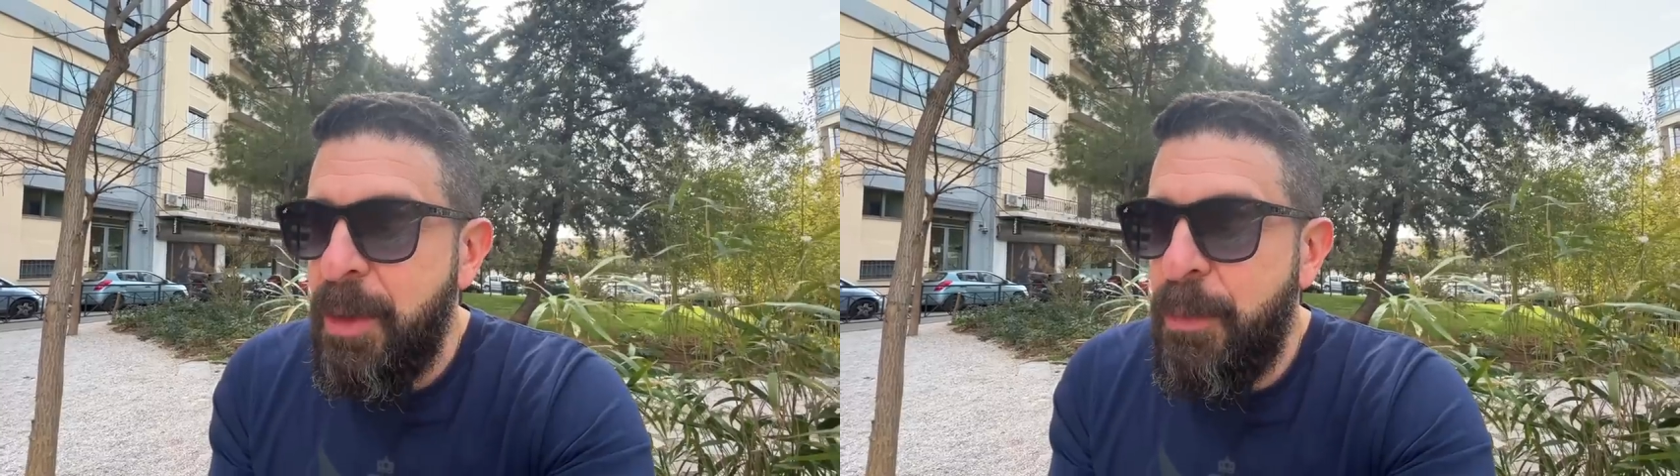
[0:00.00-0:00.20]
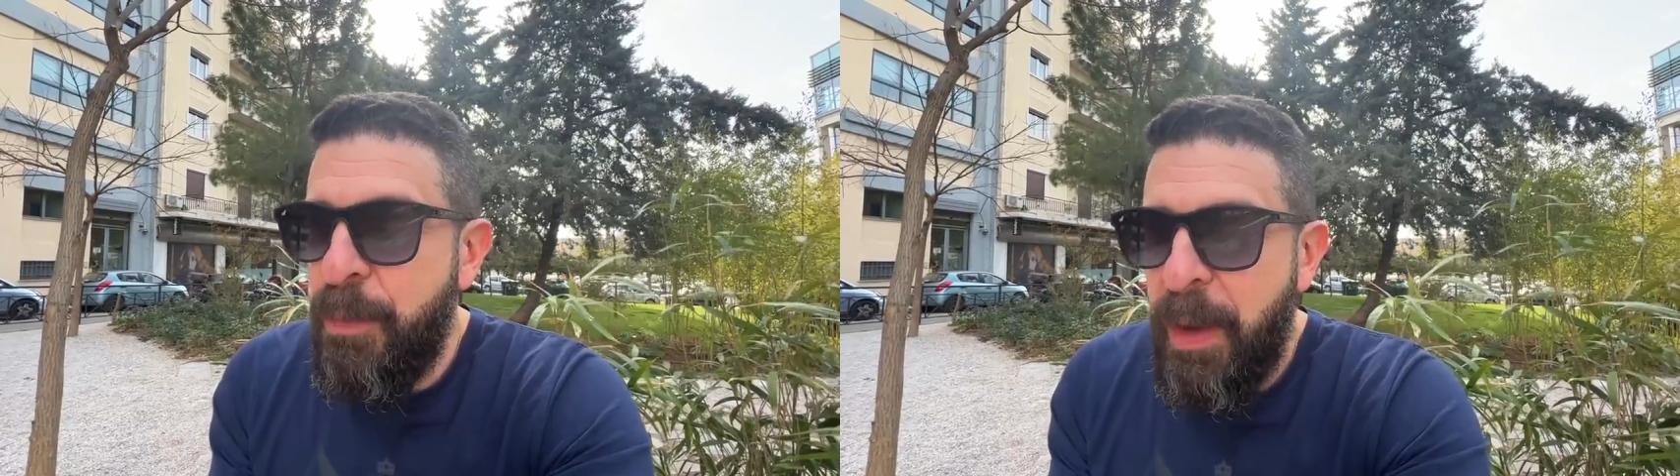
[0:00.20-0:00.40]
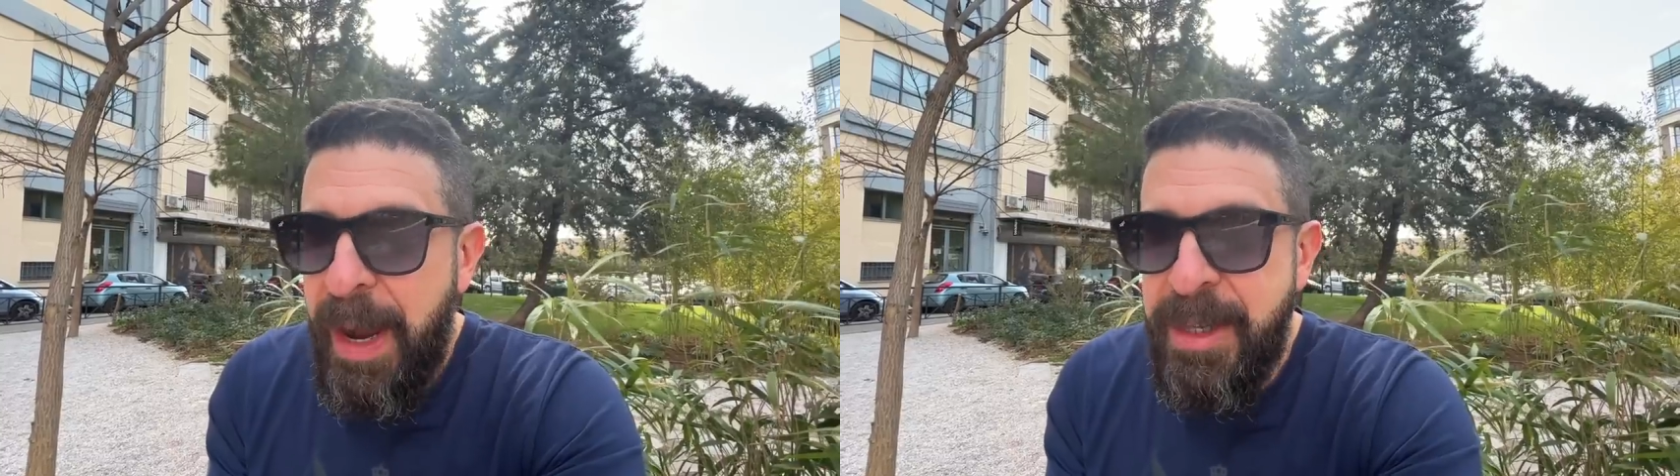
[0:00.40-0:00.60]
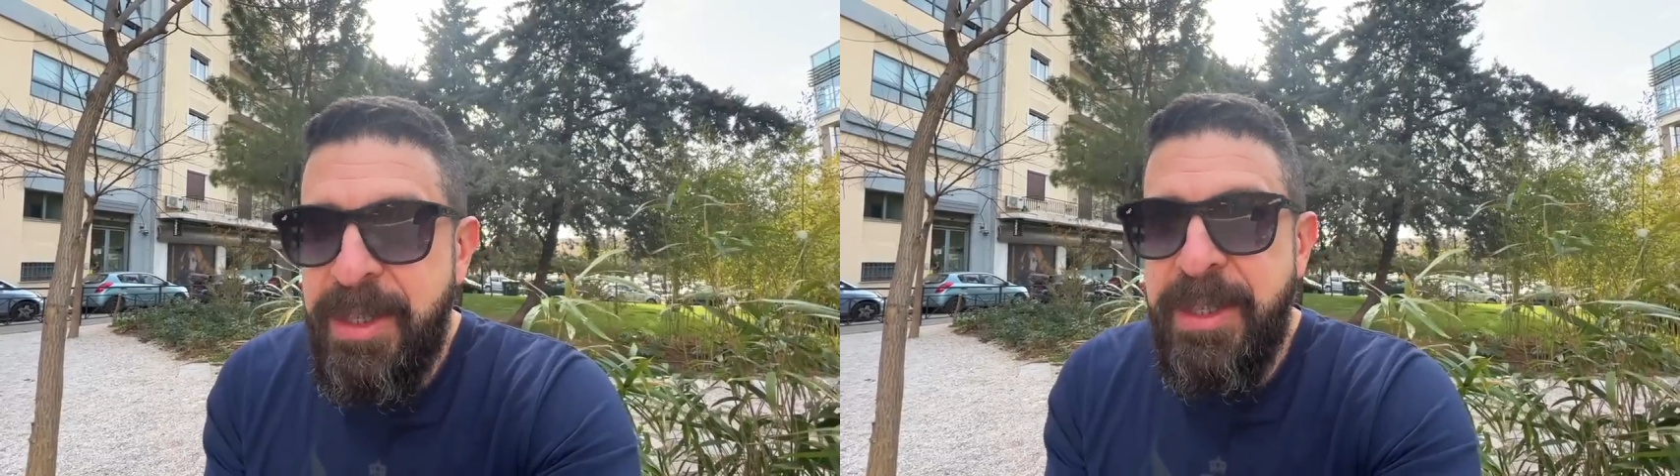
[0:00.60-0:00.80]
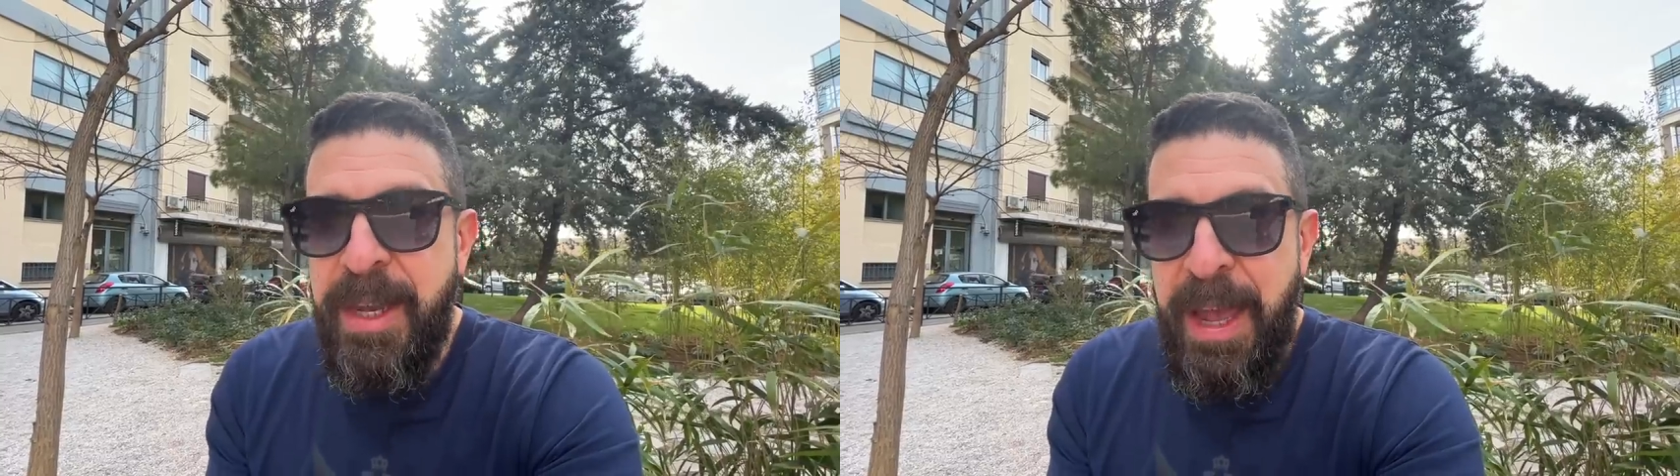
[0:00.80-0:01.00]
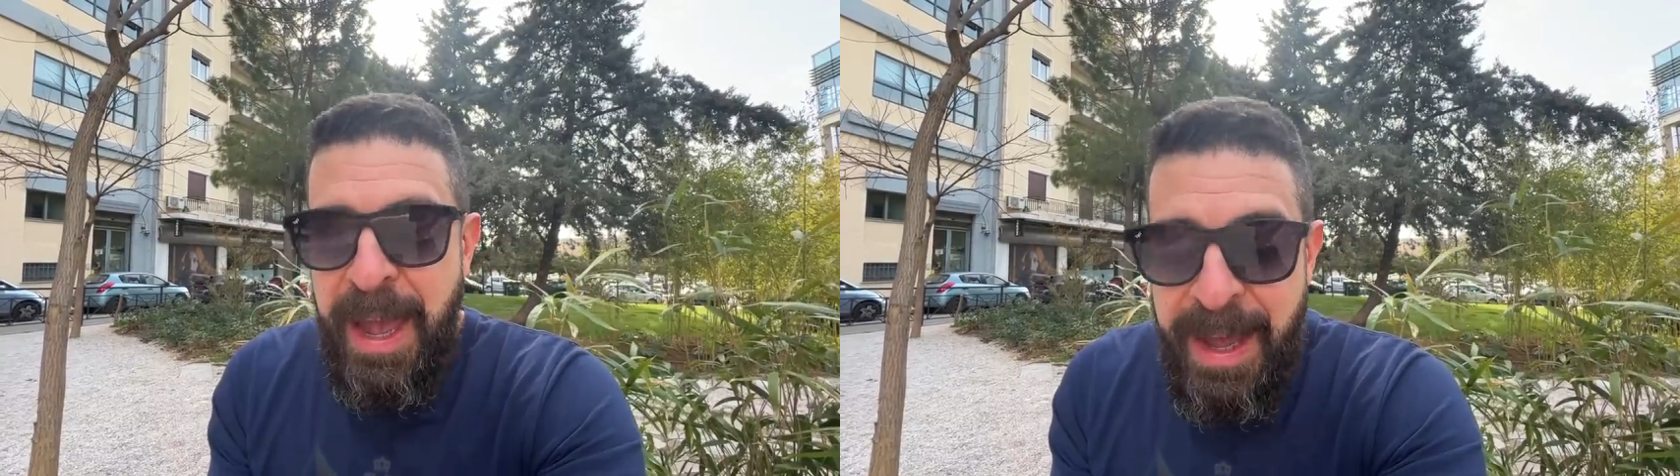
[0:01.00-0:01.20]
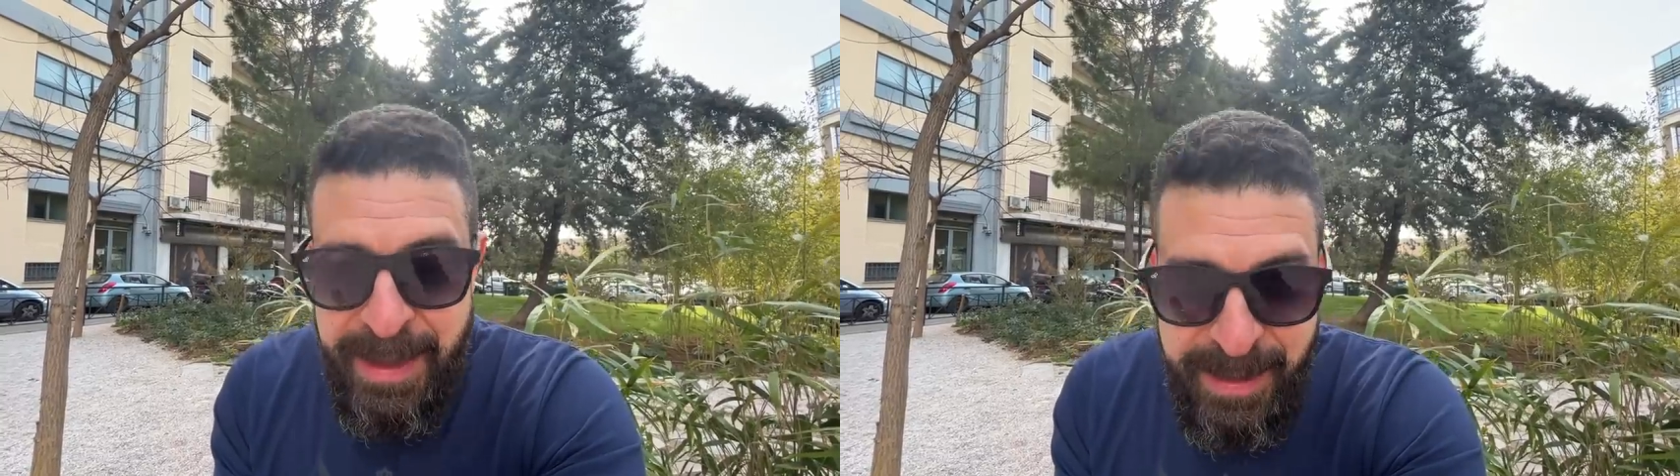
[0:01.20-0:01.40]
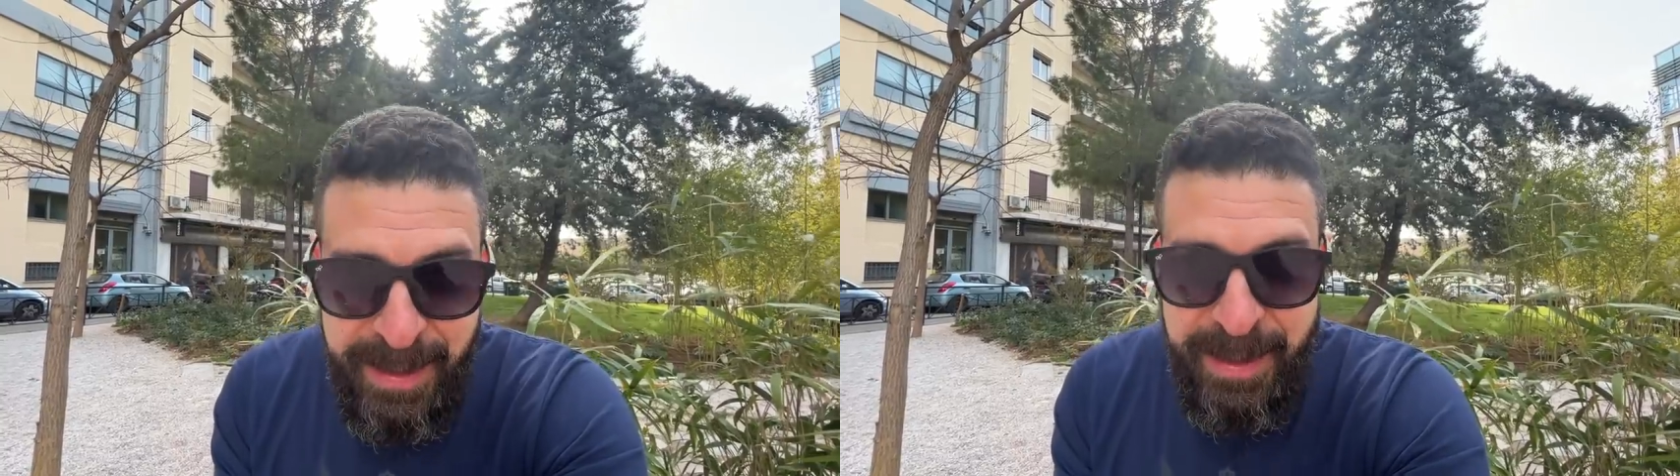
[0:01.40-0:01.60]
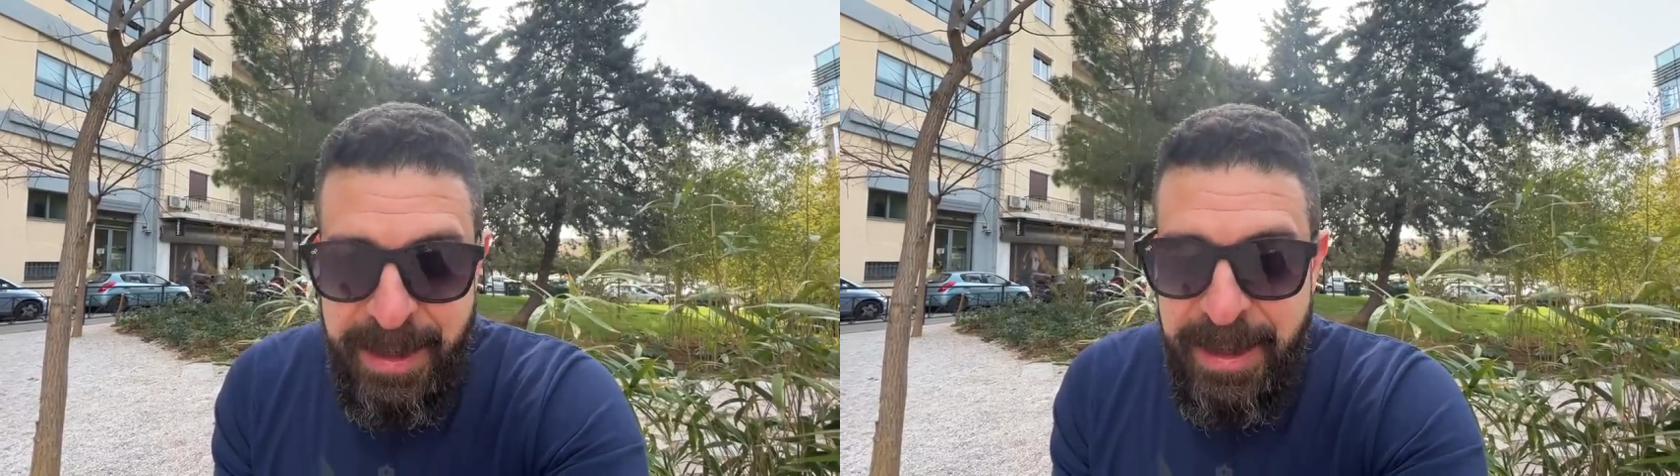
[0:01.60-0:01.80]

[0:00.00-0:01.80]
France and